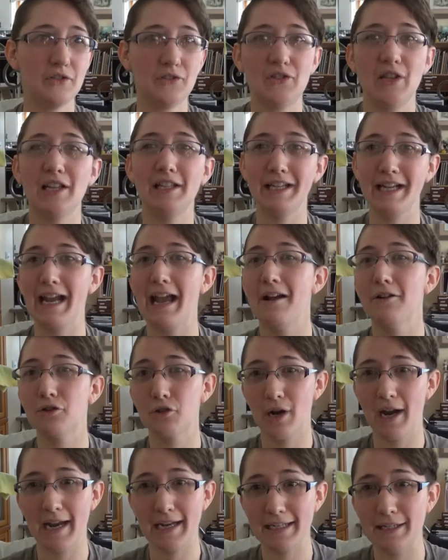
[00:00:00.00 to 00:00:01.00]
selling out
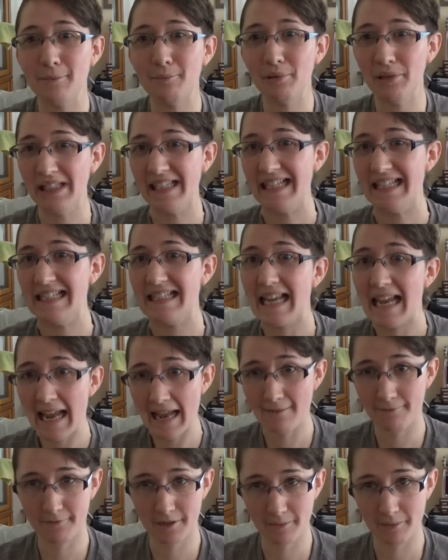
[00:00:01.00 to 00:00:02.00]
trying to please
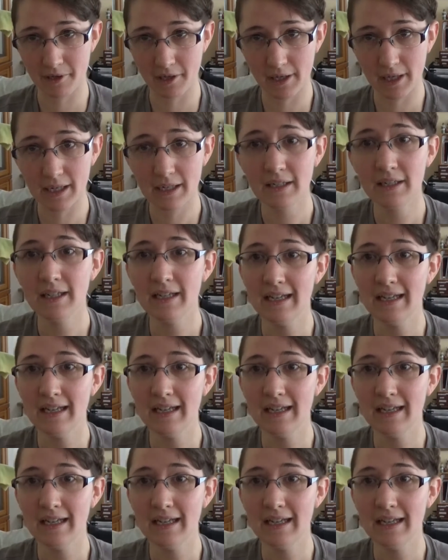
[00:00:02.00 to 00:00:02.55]
everybody.